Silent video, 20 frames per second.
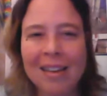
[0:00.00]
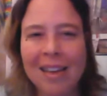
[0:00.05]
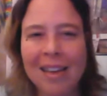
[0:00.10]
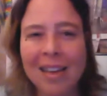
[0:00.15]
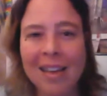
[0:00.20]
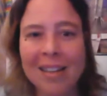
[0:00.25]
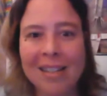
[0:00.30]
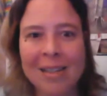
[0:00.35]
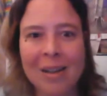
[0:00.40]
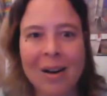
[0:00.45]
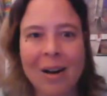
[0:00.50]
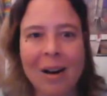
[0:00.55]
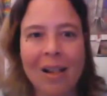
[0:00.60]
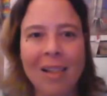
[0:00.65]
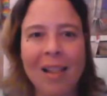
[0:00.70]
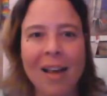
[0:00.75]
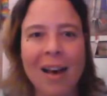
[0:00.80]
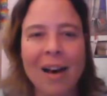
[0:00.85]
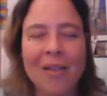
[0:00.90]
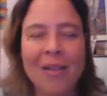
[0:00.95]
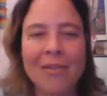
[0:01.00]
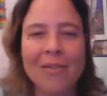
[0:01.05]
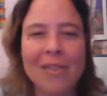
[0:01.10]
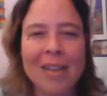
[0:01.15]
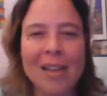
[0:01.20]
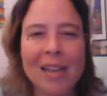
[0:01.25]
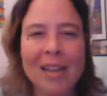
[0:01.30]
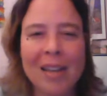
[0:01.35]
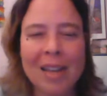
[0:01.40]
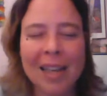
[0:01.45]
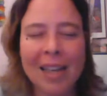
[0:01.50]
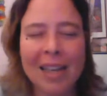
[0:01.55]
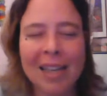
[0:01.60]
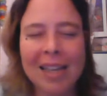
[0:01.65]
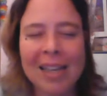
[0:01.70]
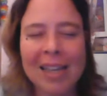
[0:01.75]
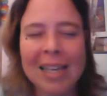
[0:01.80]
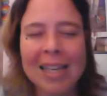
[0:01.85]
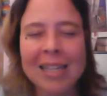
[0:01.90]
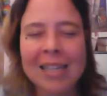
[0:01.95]
It is all love.
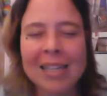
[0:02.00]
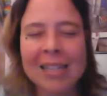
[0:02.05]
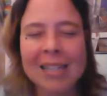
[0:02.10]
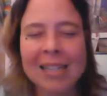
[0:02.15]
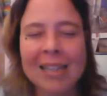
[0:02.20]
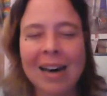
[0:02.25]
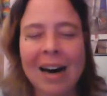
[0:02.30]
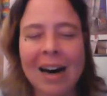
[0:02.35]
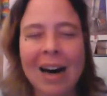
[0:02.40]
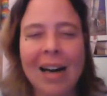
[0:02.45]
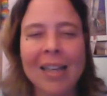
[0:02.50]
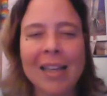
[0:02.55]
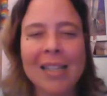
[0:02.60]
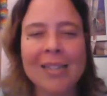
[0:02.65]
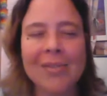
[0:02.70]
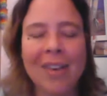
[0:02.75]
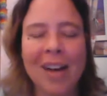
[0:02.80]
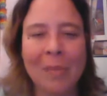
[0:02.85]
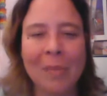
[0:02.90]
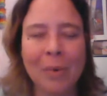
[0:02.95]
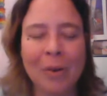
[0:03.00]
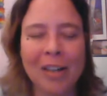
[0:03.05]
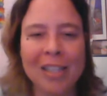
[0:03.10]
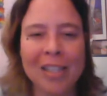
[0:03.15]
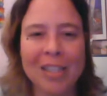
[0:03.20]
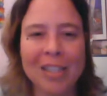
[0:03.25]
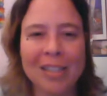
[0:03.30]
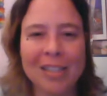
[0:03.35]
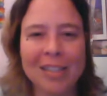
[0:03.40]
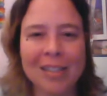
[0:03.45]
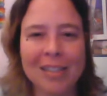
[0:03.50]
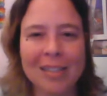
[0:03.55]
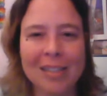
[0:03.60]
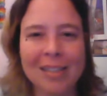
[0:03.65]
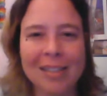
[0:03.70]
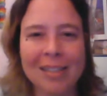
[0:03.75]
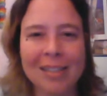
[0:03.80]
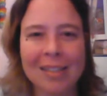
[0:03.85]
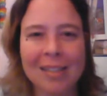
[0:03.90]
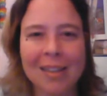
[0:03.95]
It is the highest vibration.
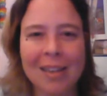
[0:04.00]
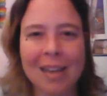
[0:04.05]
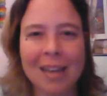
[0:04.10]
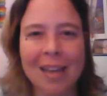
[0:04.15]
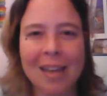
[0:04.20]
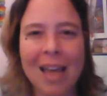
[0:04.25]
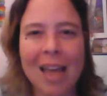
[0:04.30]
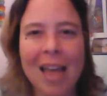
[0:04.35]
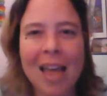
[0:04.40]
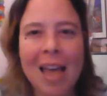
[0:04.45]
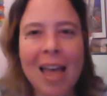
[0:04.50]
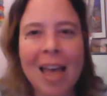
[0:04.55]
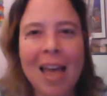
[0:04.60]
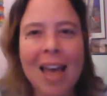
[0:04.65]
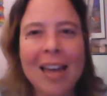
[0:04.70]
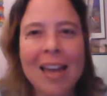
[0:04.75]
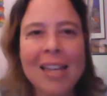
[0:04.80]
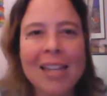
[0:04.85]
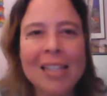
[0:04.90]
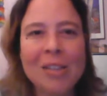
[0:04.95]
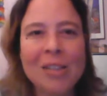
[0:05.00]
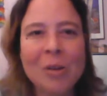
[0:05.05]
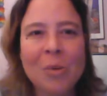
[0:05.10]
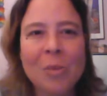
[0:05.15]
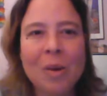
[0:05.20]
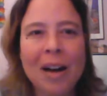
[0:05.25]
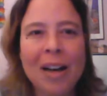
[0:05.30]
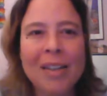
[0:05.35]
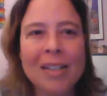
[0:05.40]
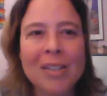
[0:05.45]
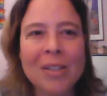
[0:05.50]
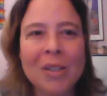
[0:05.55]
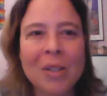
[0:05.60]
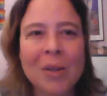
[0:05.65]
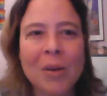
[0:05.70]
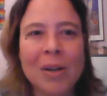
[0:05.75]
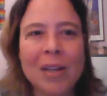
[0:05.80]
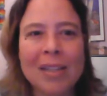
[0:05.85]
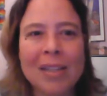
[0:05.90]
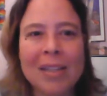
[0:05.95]
And in your mind, you're
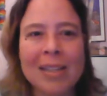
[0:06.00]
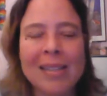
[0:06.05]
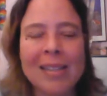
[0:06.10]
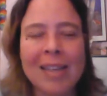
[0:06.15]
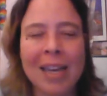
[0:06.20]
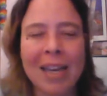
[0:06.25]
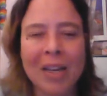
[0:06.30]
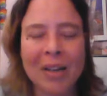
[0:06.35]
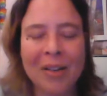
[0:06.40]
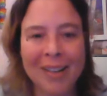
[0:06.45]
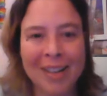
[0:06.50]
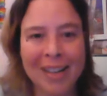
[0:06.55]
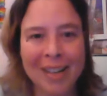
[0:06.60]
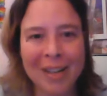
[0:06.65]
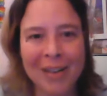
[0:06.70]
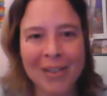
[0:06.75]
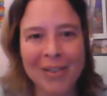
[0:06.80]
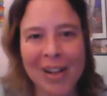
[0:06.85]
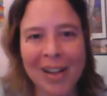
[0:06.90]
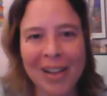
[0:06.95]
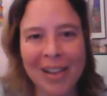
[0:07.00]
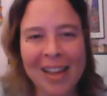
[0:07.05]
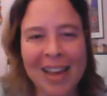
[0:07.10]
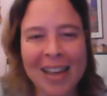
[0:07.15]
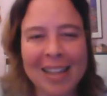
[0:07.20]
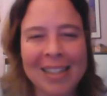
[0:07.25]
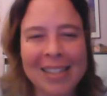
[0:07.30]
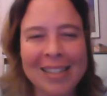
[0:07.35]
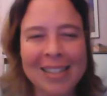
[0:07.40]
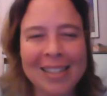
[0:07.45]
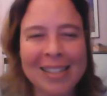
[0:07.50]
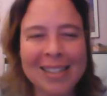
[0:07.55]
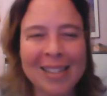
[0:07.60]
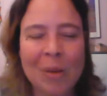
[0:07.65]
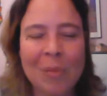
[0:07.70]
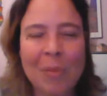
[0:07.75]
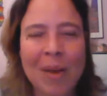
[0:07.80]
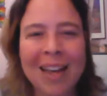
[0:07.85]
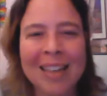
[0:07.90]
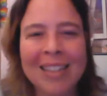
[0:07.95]
going to say, Creator of all that is, it is
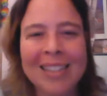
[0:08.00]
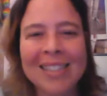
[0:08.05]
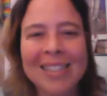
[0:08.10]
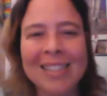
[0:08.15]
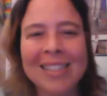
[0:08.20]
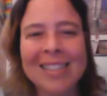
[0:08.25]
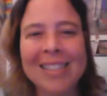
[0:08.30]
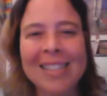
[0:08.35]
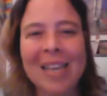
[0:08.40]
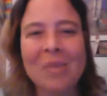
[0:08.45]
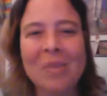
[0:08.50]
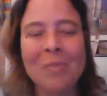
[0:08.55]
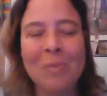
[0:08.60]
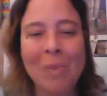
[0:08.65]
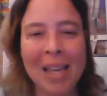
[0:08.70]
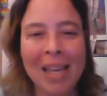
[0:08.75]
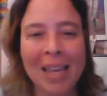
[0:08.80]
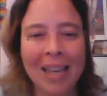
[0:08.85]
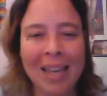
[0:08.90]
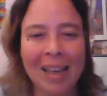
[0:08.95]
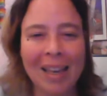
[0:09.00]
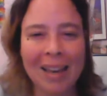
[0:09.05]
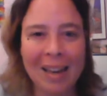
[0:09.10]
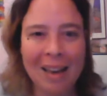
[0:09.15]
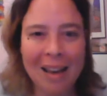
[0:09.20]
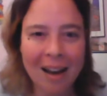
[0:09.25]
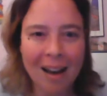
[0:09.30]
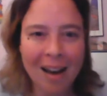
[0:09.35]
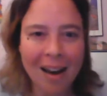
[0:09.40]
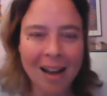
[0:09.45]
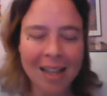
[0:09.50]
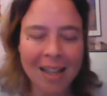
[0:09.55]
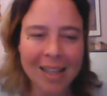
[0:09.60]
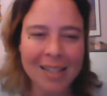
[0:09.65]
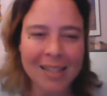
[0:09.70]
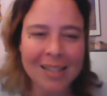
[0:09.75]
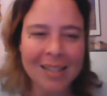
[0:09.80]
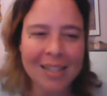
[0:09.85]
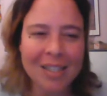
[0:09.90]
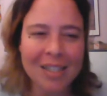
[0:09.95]
commanded to send me
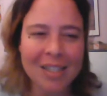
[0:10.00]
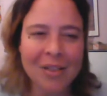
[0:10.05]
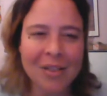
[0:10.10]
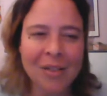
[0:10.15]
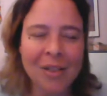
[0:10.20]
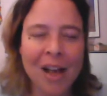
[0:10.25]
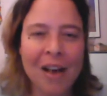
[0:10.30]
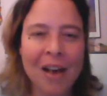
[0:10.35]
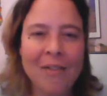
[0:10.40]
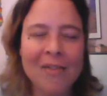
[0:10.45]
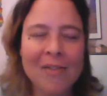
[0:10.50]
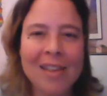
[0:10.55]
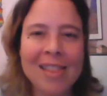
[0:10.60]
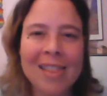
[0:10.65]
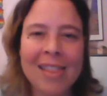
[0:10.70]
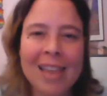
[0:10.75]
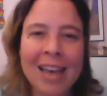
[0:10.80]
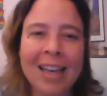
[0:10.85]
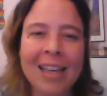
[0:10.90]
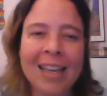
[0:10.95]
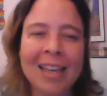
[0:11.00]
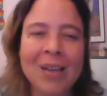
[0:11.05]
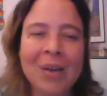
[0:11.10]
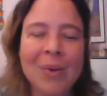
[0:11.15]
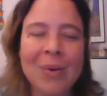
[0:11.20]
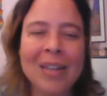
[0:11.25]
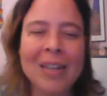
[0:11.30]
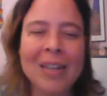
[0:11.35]
unconditional love. Thank you.